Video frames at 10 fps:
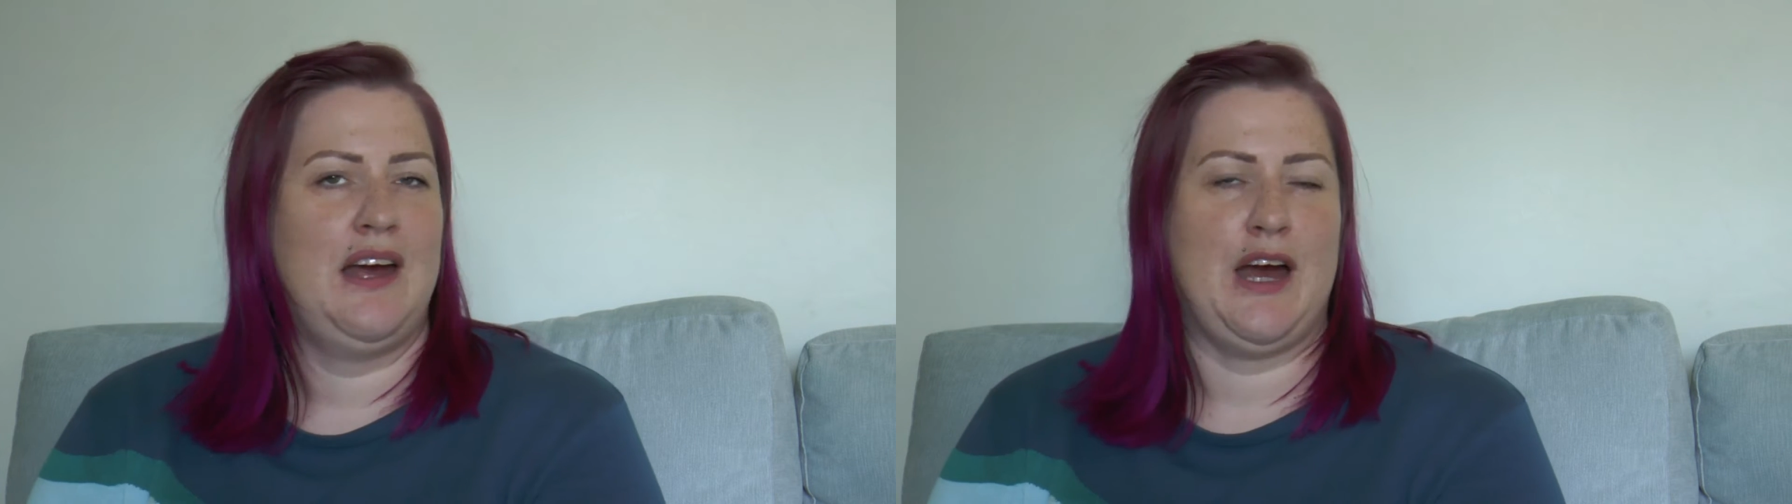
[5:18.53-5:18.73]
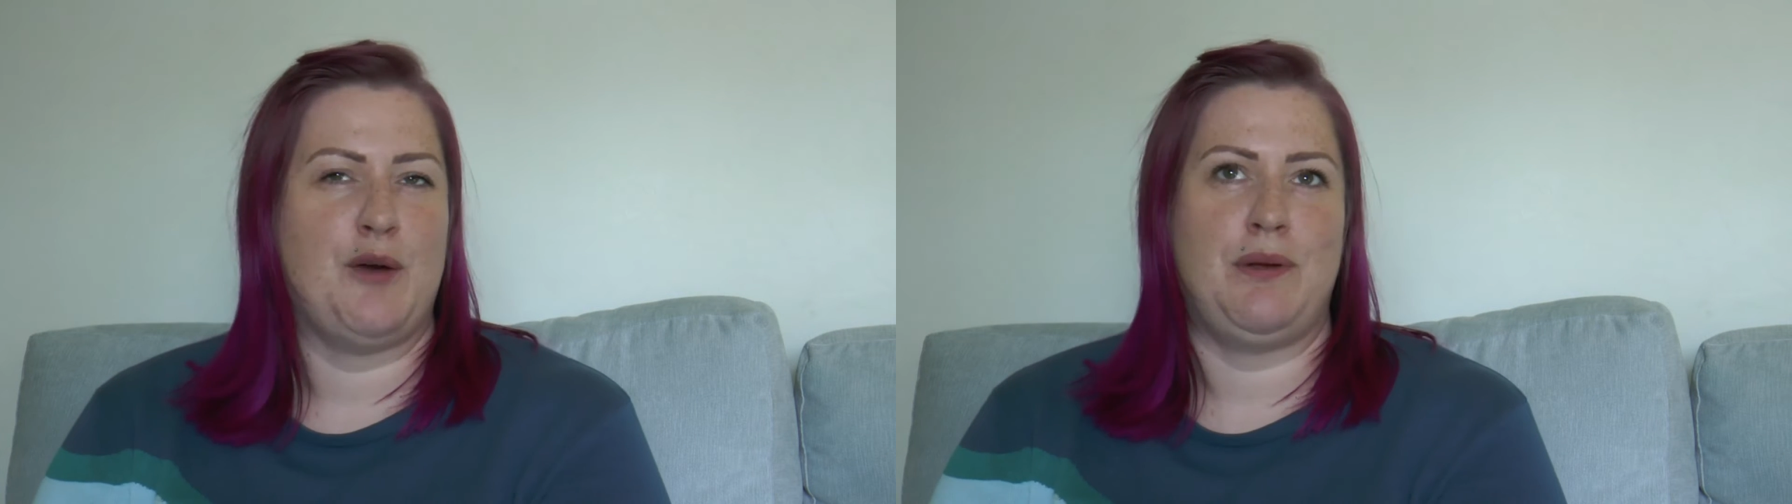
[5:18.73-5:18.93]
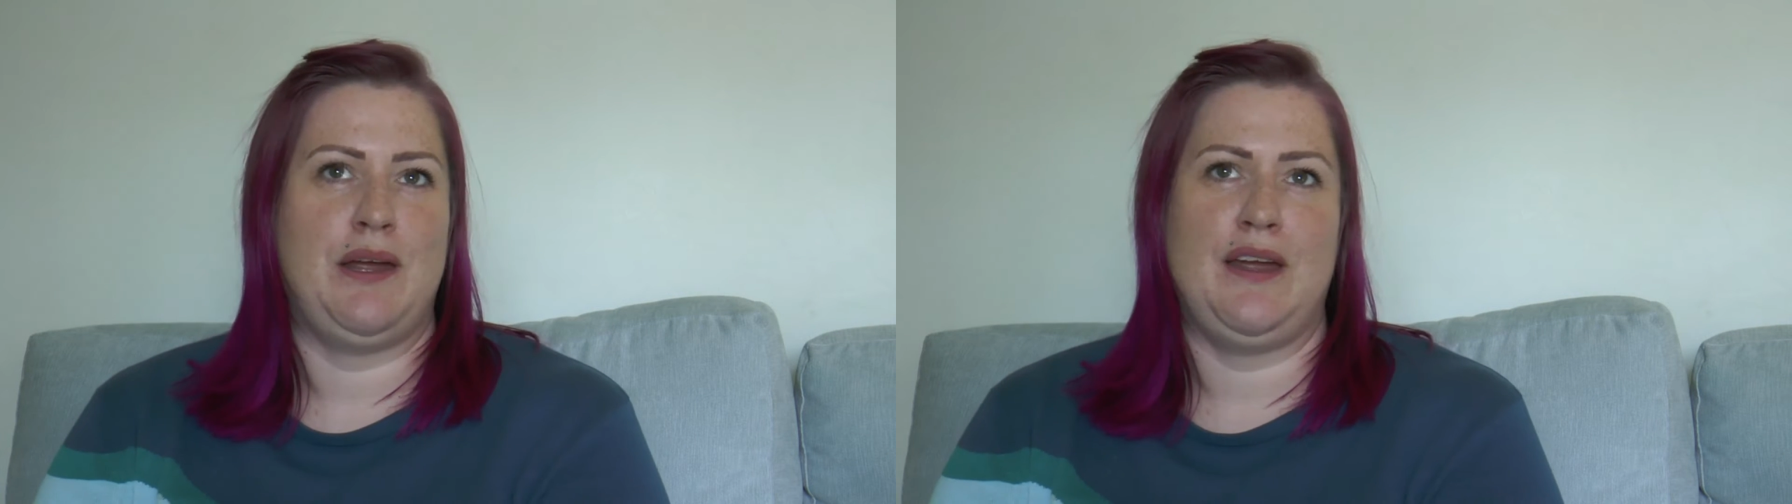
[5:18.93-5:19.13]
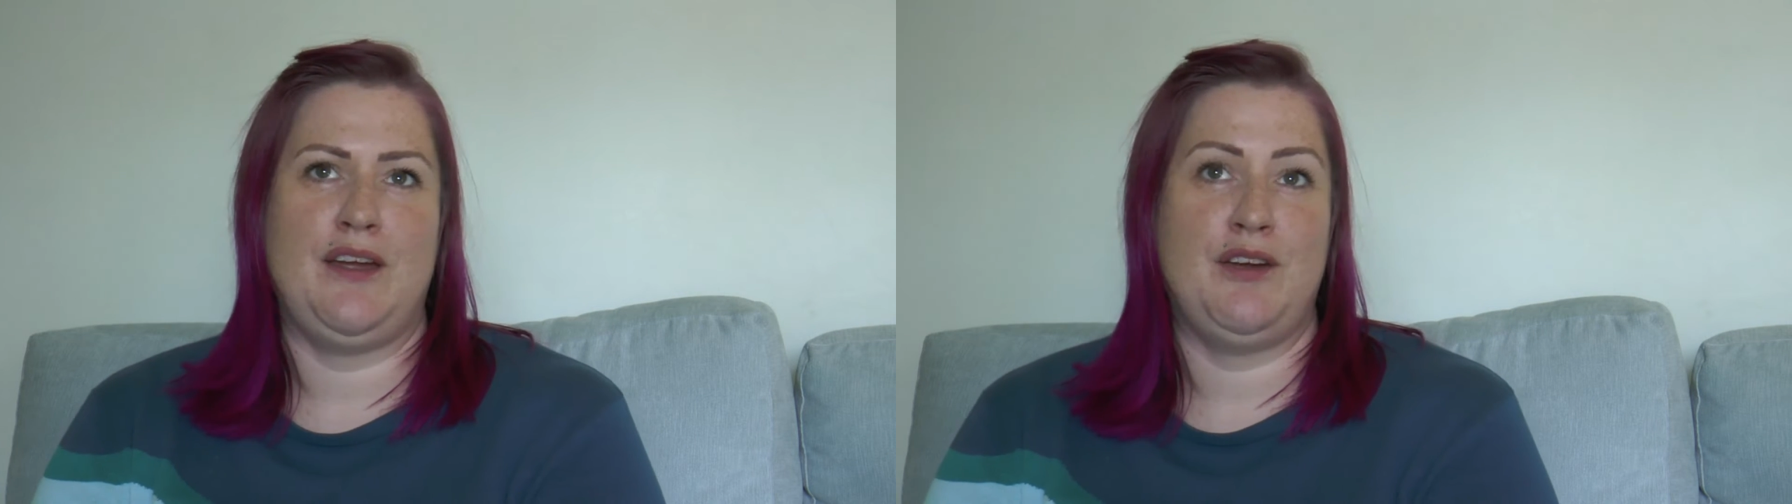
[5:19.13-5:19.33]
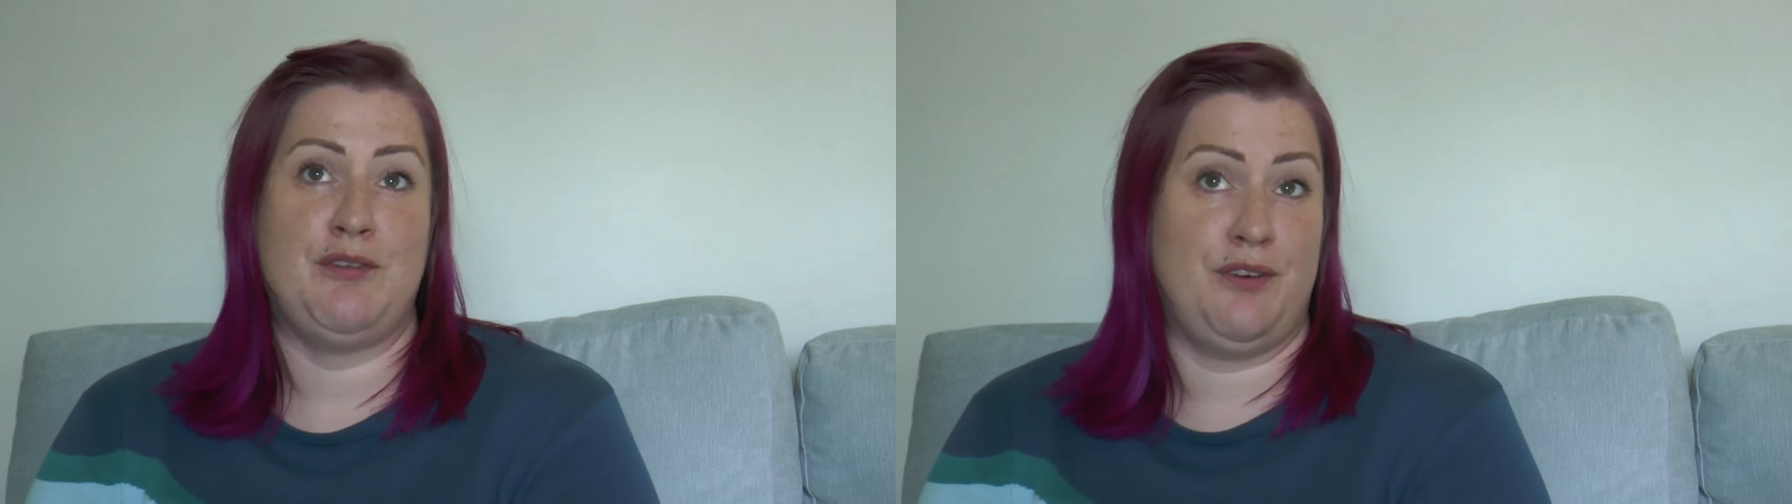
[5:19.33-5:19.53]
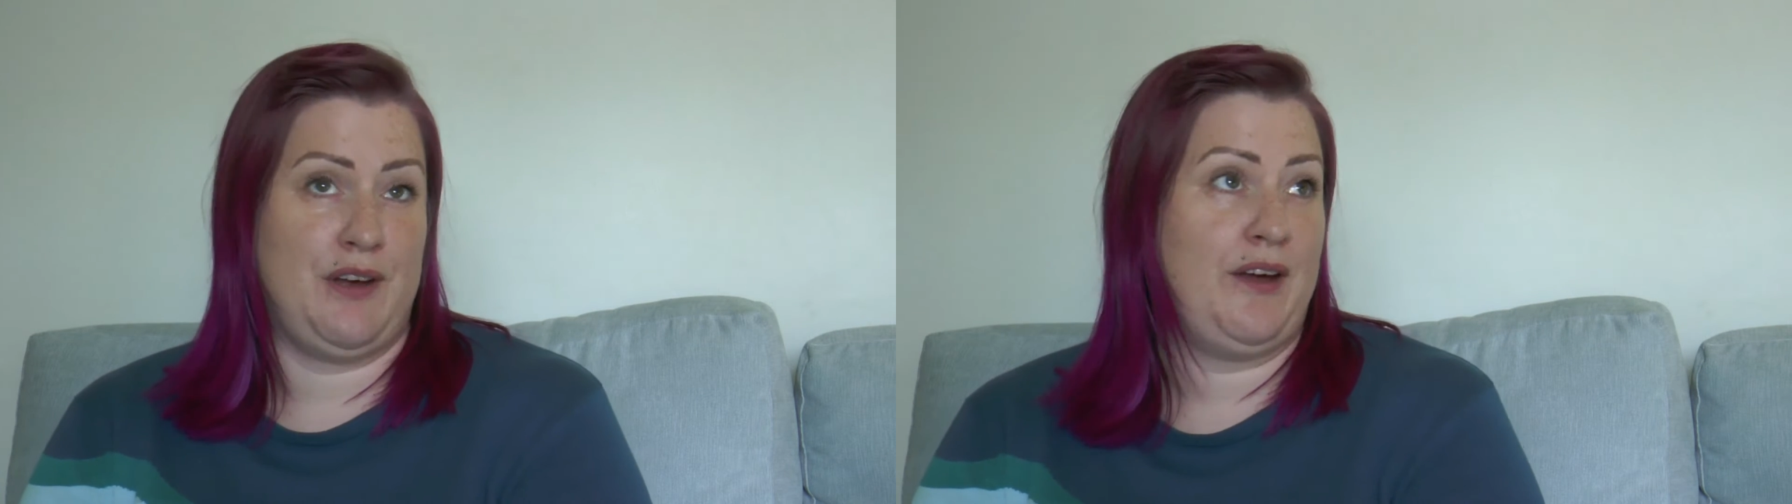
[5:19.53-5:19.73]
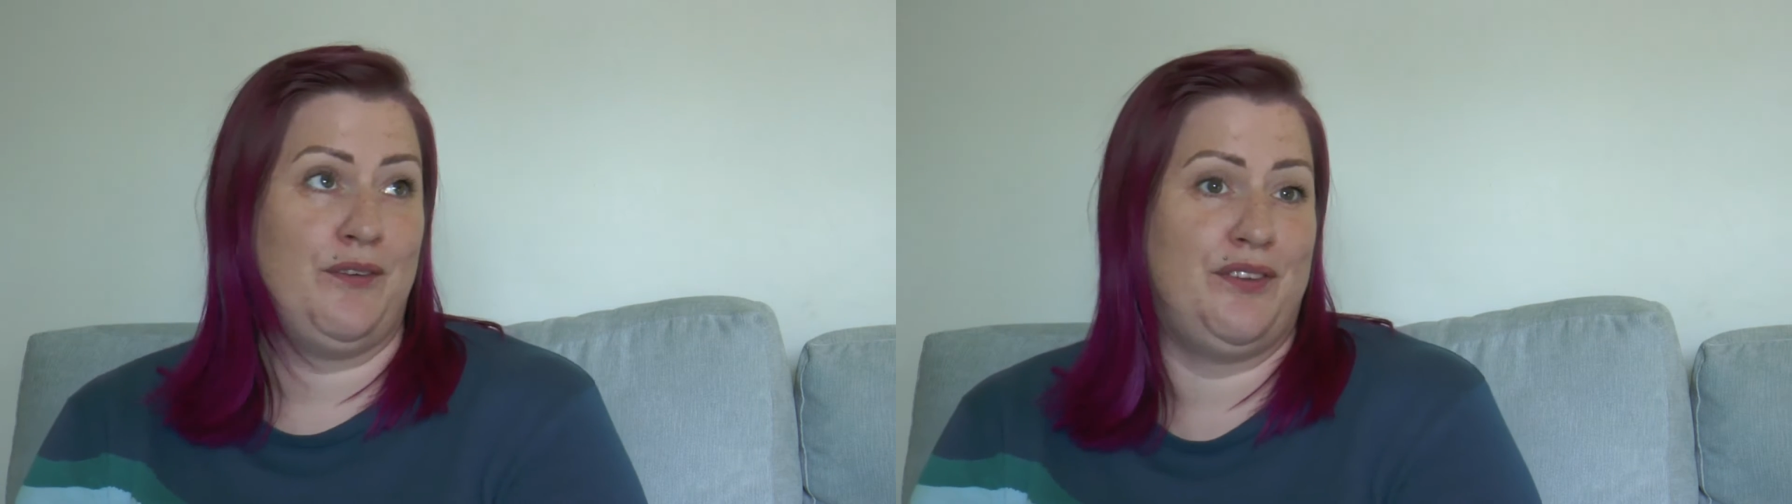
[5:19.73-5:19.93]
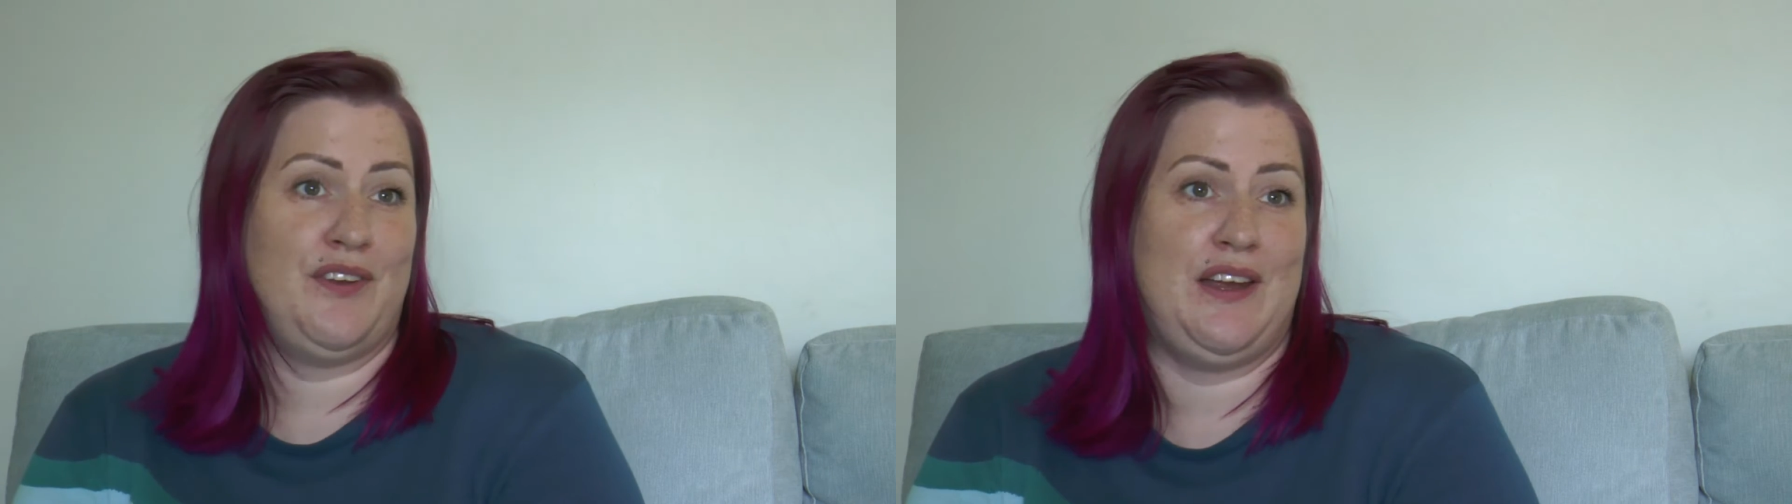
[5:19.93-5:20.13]
happy,
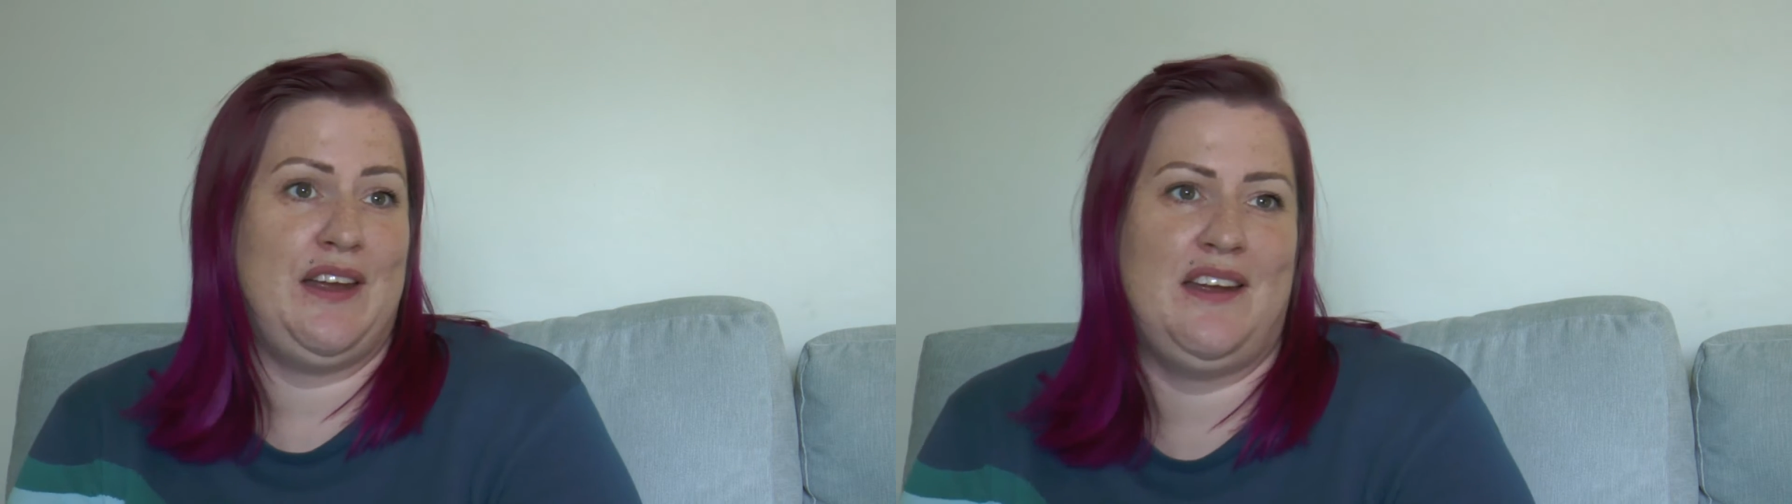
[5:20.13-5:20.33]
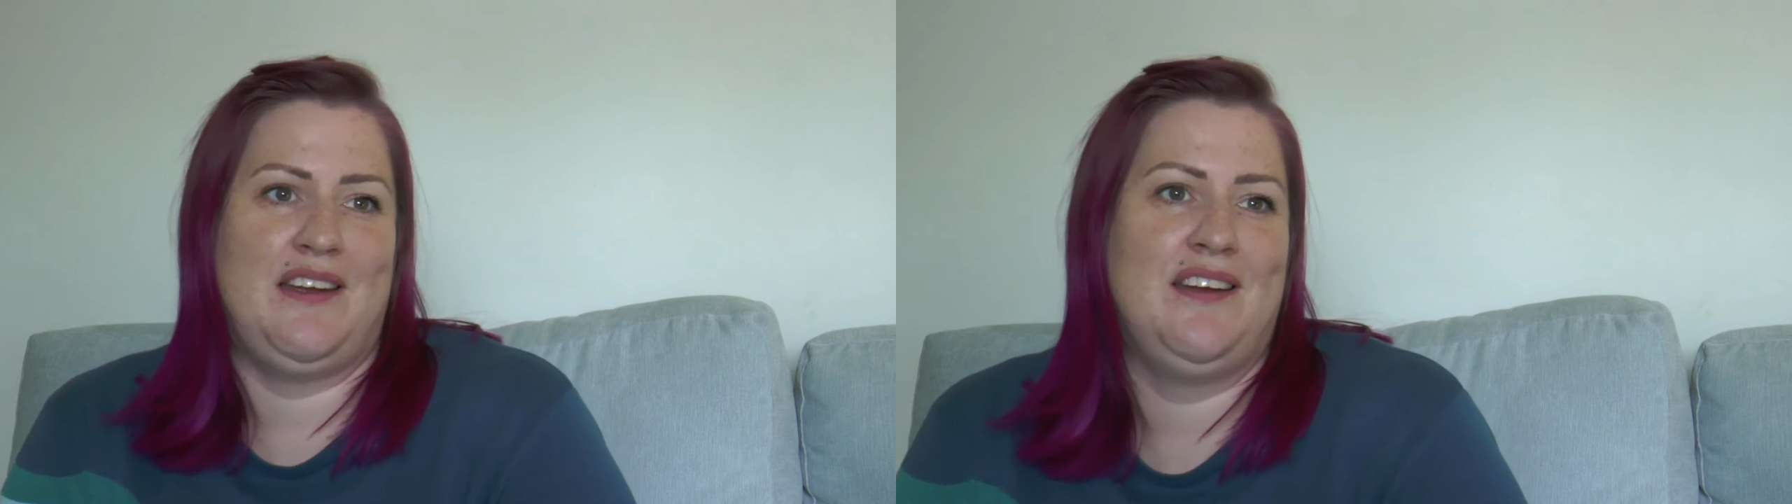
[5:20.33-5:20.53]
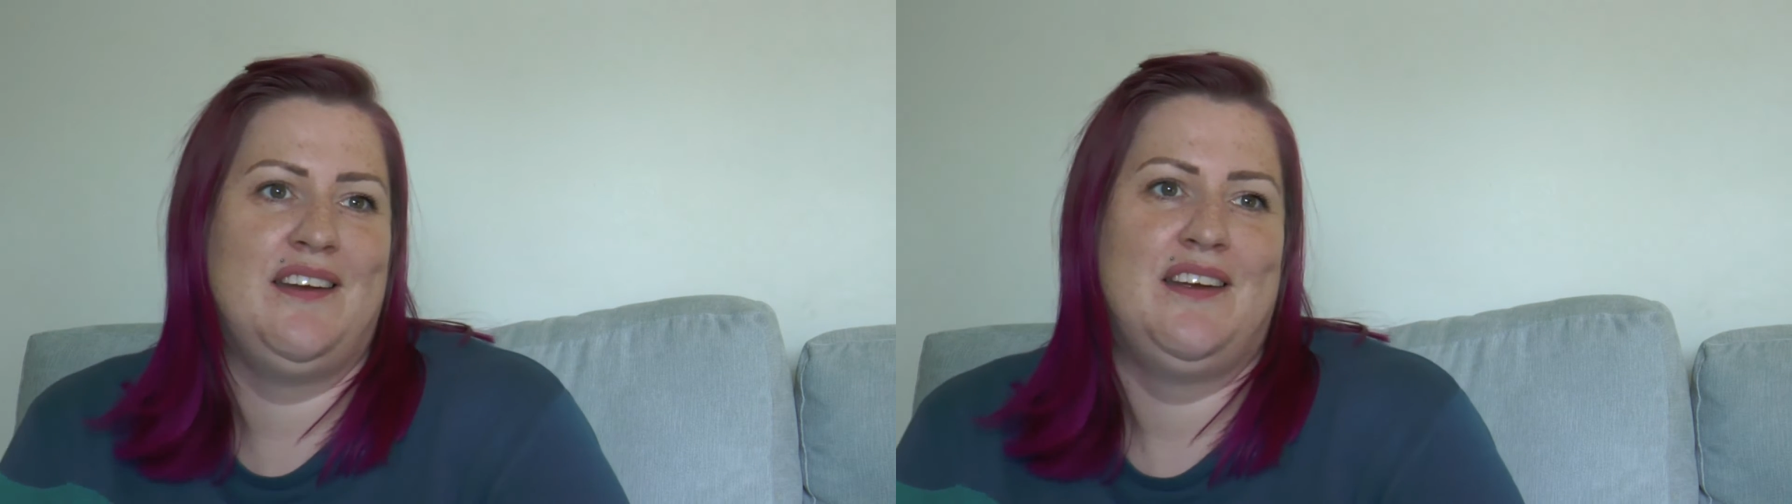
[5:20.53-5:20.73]
healthy,